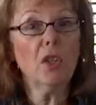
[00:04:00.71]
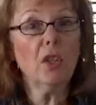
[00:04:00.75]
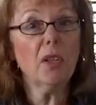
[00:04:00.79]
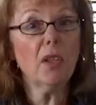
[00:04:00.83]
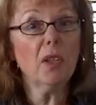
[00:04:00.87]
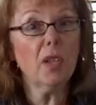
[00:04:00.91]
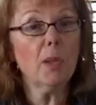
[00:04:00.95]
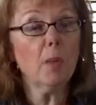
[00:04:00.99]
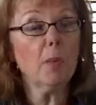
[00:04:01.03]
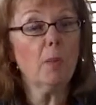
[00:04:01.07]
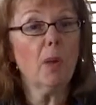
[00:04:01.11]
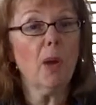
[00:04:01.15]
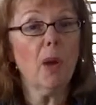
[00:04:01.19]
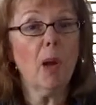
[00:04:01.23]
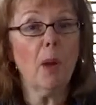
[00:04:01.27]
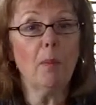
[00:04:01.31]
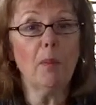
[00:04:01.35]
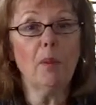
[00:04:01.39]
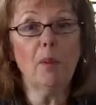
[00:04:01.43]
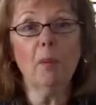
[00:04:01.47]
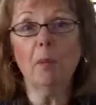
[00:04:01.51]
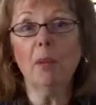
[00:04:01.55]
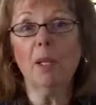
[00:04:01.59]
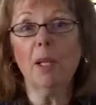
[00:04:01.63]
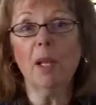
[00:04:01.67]
to this
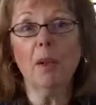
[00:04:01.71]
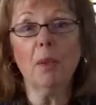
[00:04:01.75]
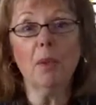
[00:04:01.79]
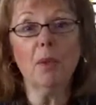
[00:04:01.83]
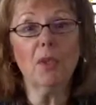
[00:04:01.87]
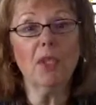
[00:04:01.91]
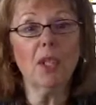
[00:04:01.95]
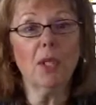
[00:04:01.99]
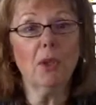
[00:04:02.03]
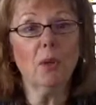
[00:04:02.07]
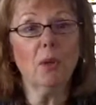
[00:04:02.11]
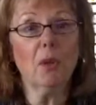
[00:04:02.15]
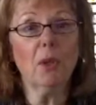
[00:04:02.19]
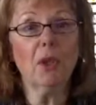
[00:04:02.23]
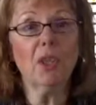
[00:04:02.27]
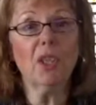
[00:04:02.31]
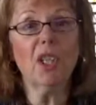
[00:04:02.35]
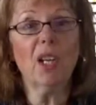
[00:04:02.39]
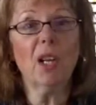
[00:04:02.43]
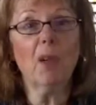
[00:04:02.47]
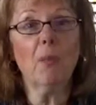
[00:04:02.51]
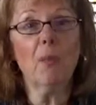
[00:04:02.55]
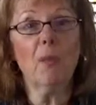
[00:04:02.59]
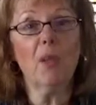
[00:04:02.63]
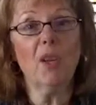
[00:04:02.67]
problem, but I was at a
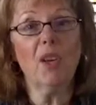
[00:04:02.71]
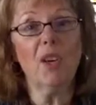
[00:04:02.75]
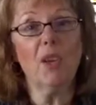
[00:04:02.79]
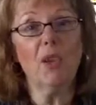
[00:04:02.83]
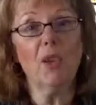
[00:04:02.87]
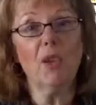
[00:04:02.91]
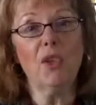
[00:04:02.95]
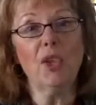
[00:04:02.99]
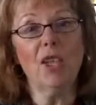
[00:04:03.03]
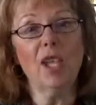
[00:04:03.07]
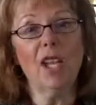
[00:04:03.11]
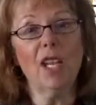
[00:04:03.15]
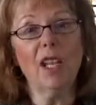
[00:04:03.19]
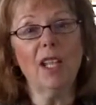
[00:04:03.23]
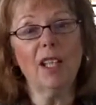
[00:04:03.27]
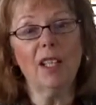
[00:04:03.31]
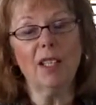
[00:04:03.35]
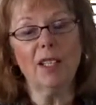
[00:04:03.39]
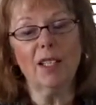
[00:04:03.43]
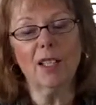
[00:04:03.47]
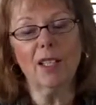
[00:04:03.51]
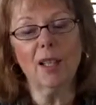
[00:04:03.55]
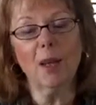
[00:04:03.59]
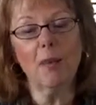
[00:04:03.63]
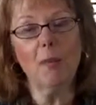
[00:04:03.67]
workshop the other day
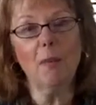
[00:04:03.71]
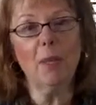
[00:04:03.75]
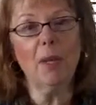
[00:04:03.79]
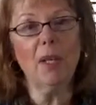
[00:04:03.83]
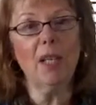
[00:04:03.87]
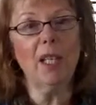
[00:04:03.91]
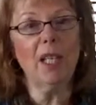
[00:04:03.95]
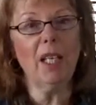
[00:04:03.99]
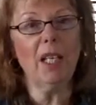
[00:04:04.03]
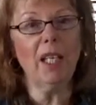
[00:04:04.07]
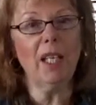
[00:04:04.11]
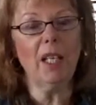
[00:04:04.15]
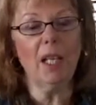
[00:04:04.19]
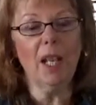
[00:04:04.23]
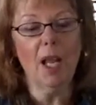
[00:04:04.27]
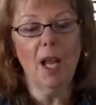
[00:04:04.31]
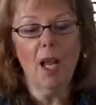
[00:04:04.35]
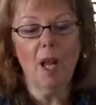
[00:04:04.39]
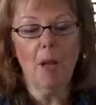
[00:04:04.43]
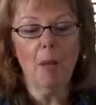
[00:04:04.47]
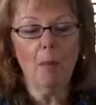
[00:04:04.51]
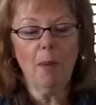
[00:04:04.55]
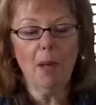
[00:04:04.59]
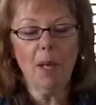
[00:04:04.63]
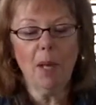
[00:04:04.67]
and somebody
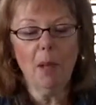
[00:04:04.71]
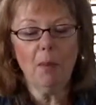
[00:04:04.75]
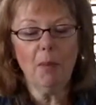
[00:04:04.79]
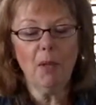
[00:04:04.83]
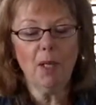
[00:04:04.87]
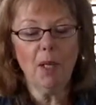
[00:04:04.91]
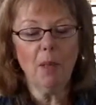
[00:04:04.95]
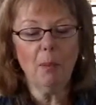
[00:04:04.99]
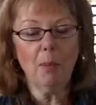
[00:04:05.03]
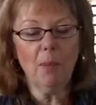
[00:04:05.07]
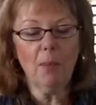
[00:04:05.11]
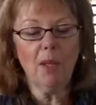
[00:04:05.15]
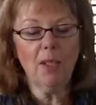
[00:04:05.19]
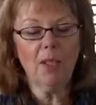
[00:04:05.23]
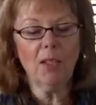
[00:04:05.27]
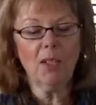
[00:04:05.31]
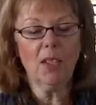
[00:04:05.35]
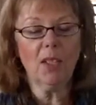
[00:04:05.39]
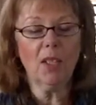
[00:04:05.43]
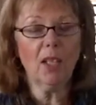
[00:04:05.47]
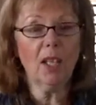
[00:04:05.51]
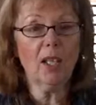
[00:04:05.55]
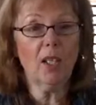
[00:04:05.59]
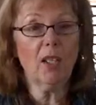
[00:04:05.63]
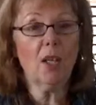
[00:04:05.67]
piped up and
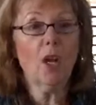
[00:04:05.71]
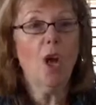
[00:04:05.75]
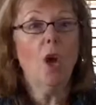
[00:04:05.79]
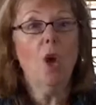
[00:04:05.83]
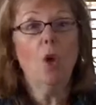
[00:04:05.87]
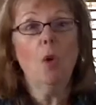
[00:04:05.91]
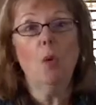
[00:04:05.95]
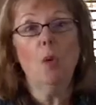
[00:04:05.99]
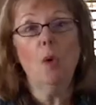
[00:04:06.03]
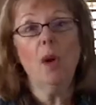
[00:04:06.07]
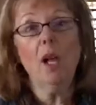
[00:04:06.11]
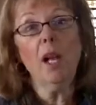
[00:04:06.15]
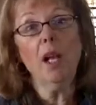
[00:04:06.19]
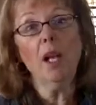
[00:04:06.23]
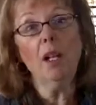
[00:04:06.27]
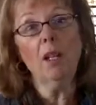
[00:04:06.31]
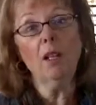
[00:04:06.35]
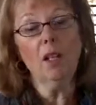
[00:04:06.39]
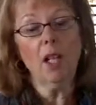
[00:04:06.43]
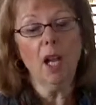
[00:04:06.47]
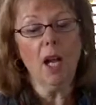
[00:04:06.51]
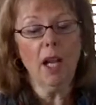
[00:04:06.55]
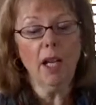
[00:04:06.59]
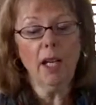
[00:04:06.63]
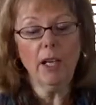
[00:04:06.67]
said,
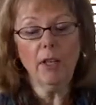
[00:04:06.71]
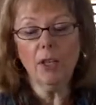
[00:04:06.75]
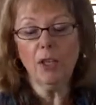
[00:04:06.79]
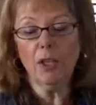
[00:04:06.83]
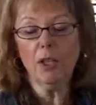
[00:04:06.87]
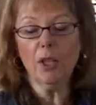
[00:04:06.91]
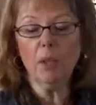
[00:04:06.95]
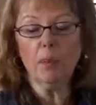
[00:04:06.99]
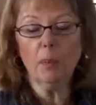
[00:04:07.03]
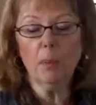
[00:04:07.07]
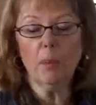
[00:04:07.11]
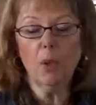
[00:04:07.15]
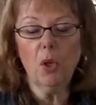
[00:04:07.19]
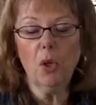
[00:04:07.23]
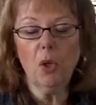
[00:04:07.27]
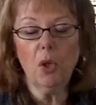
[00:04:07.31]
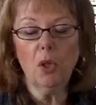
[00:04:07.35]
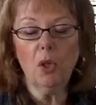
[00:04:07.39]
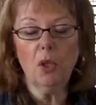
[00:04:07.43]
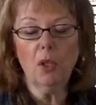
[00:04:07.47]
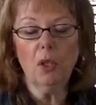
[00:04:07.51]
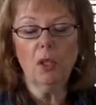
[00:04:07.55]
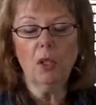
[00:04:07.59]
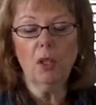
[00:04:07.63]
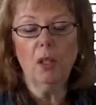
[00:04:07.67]
well, I just
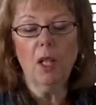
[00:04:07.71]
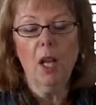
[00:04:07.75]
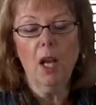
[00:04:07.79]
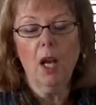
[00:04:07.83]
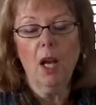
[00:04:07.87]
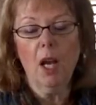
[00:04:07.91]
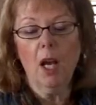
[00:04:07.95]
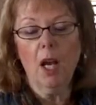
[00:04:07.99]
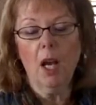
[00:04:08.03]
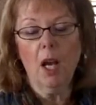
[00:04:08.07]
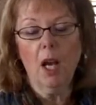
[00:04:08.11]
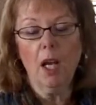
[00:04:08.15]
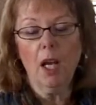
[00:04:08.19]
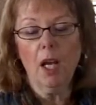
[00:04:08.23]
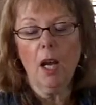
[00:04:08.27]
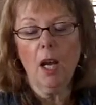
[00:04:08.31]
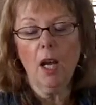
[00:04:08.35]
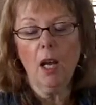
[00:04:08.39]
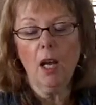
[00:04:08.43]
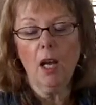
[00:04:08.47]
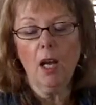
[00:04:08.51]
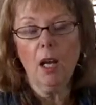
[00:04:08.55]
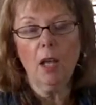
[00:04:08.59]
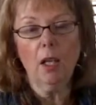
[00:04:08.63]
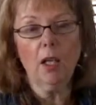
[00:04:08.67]
pull
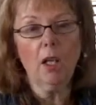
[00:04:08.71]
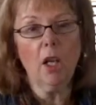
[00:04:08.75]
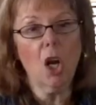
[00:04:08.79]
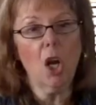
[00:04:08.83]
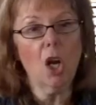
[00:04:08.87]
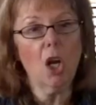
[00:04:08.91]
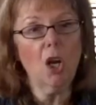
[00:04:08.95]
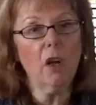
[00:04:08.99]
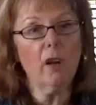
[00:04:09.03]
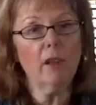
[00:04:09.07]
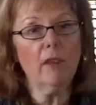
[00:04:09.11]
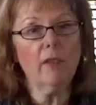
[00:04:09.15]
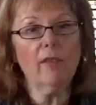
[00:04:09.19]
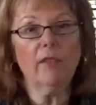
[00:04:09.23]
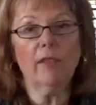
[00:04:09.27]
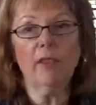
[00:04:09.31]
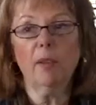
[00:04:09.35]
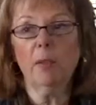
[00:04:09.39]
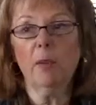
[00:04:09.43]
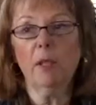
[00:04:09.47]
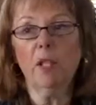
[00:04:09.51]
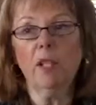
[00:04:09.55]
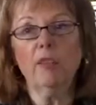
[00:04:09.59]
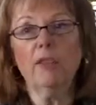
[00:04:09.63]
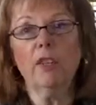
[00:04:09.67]
a card
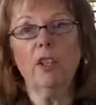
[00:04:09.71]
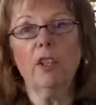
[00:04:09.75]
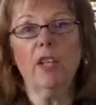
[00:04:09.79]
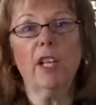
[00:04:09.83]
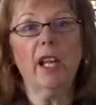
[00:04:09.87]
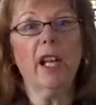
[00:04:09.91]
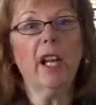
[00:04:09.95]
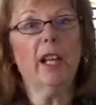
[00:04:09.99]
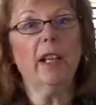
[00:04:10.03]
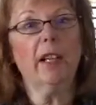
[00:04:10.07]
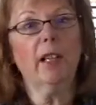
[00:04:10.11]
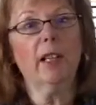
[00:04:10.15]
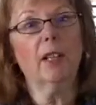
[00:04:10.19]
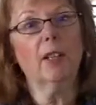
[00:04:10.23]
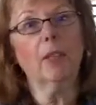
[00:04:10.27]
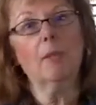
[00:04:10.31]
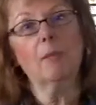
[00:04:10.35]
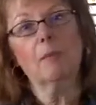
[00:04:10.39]
from a different deck.